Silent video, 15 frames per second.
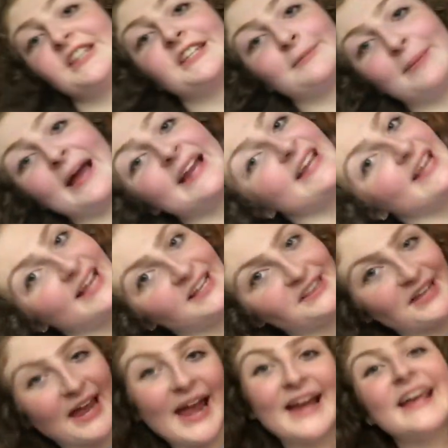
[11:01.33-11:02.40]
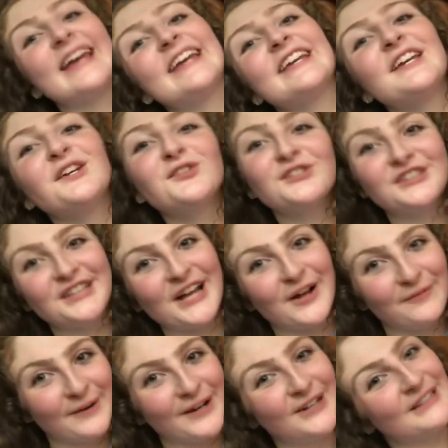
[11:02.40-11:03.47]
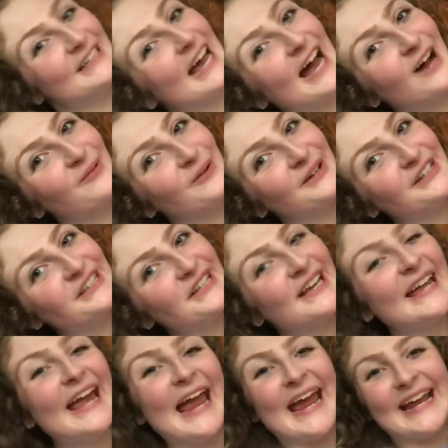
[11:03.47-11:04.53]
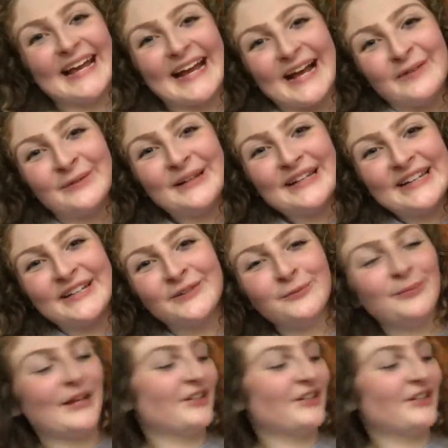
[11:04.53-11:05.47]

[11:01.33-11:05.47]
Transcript: JCPenney because they had a huge sale for good towels, and I got really cute